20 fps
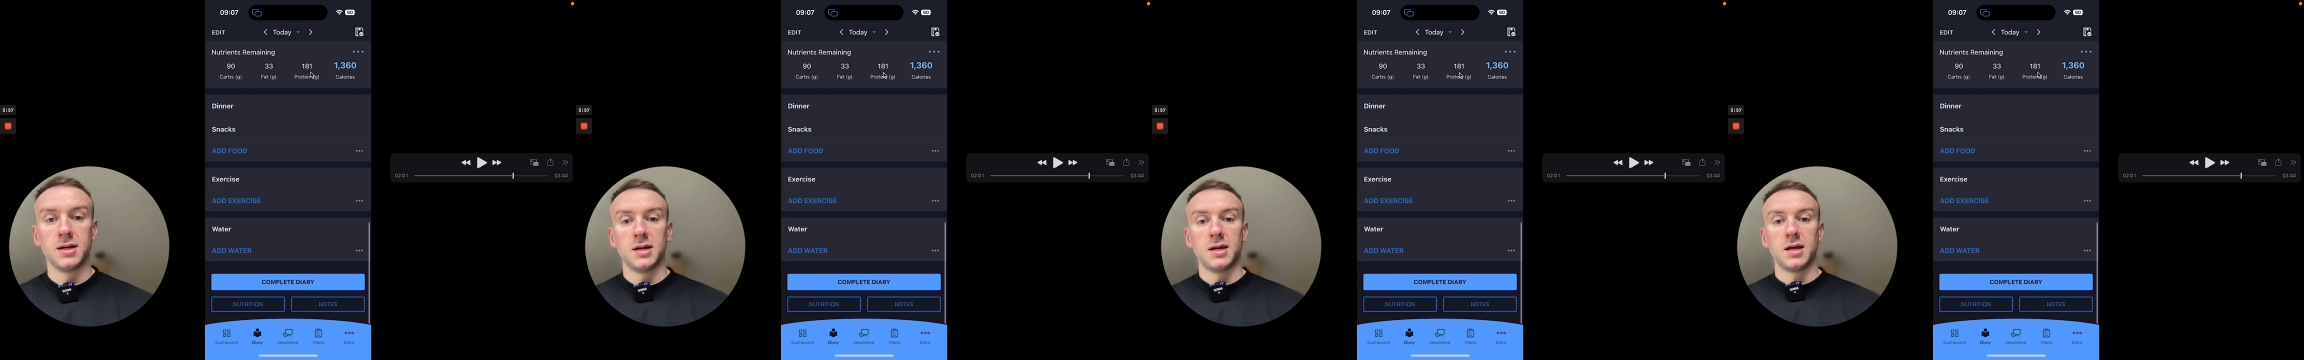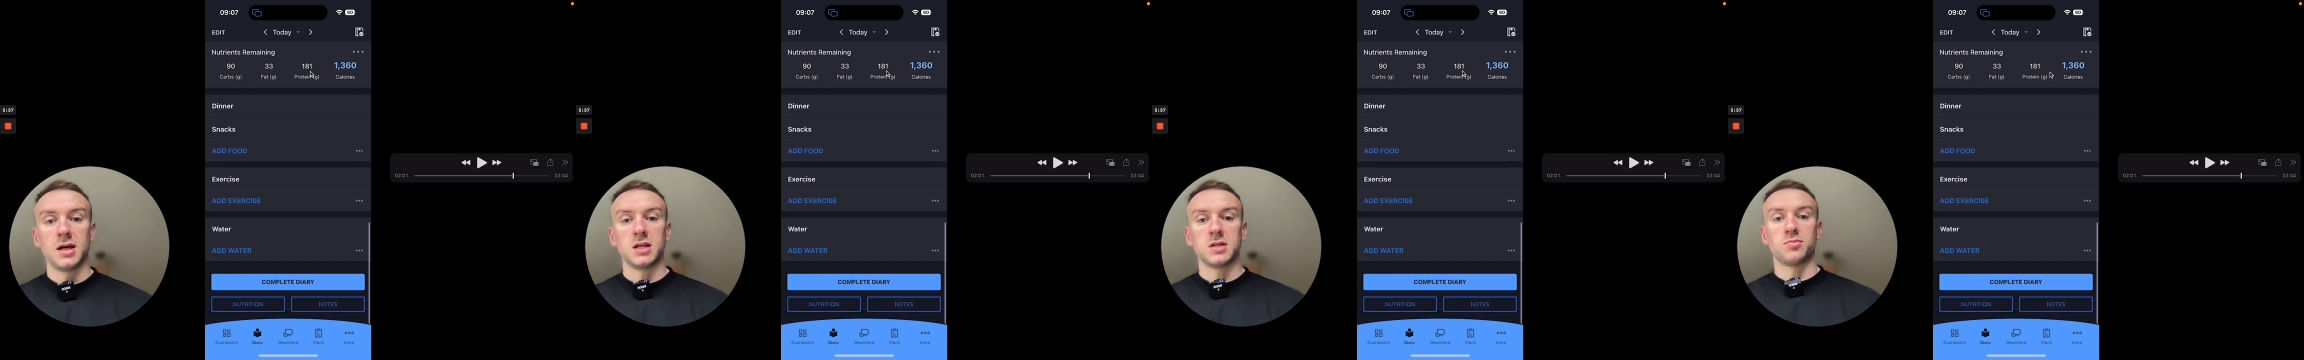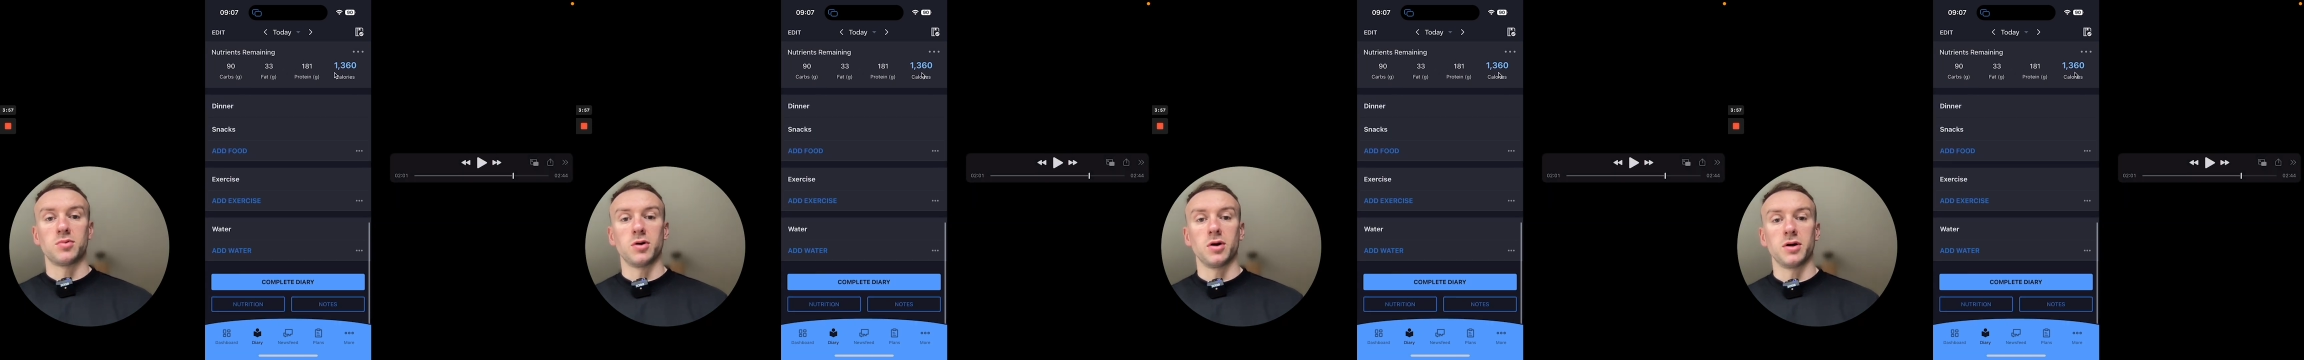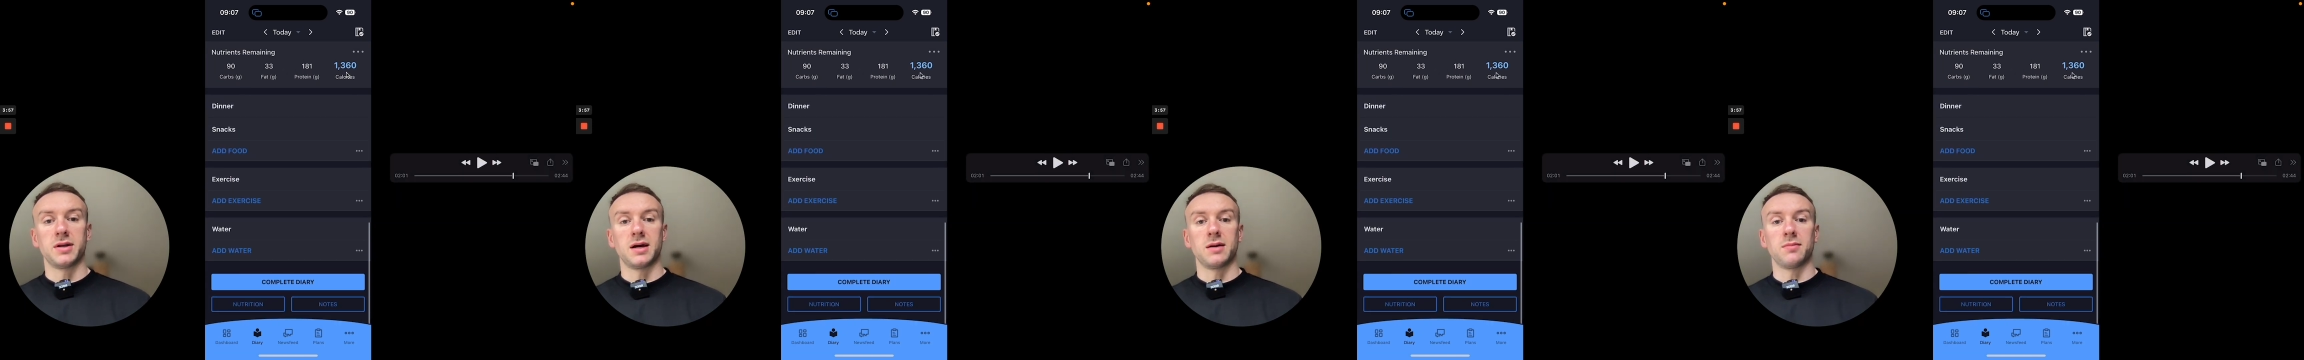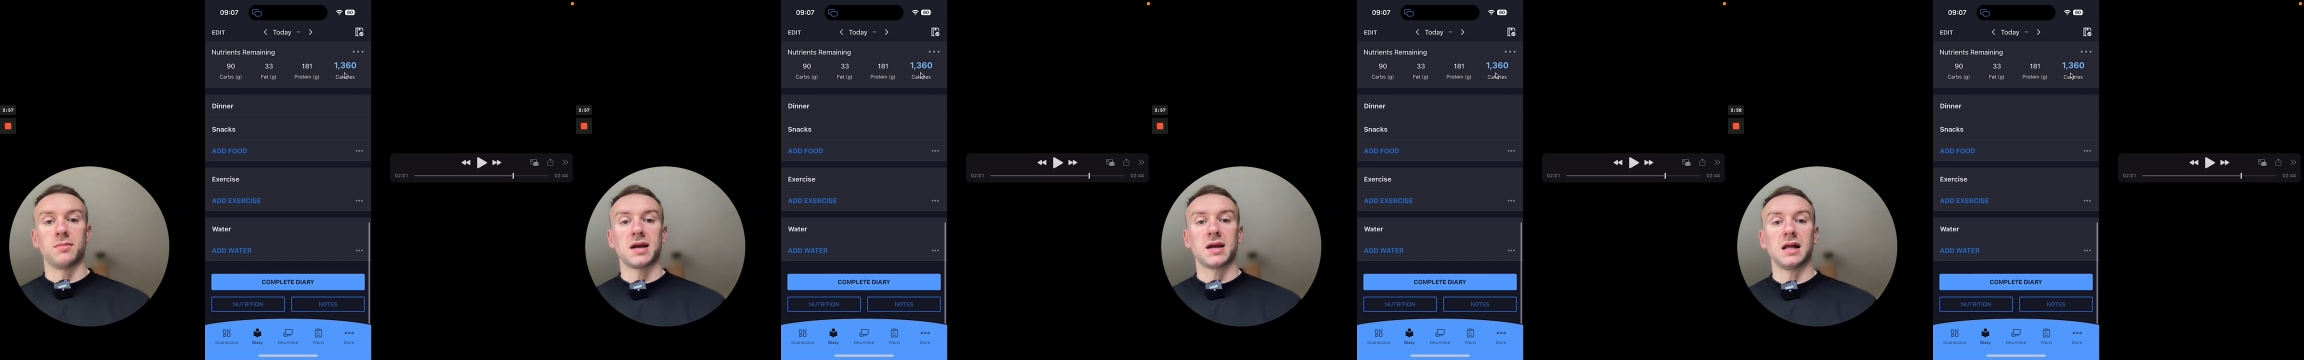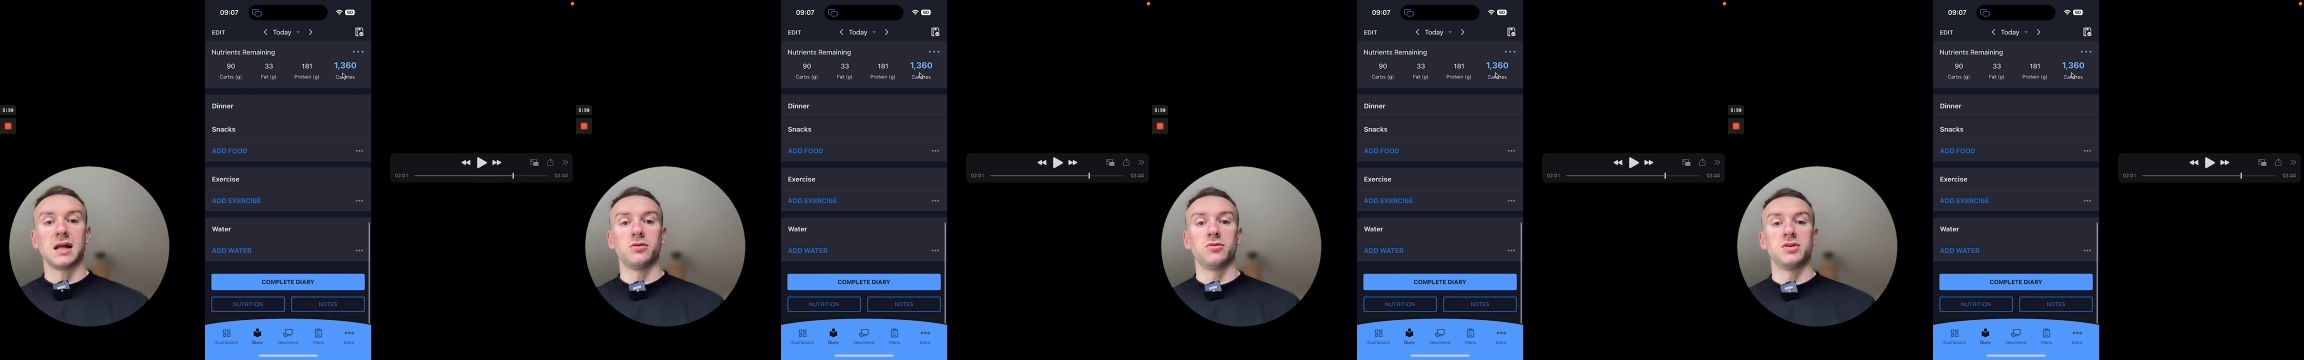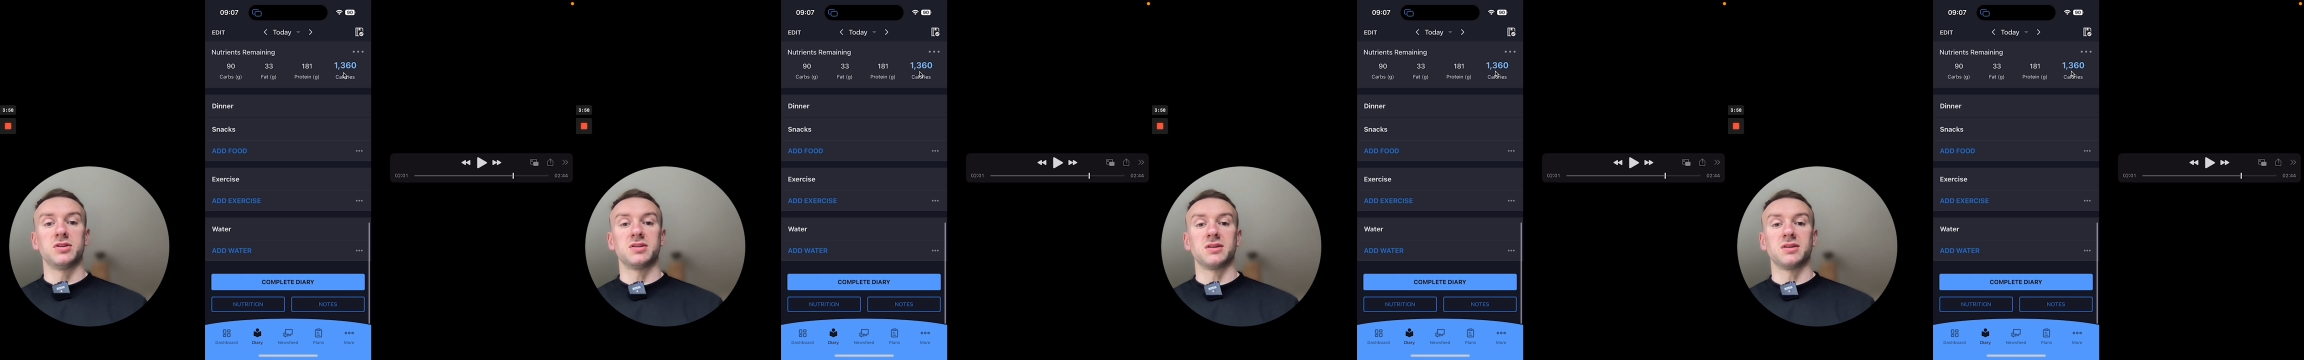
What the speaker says: it's brought down my calories.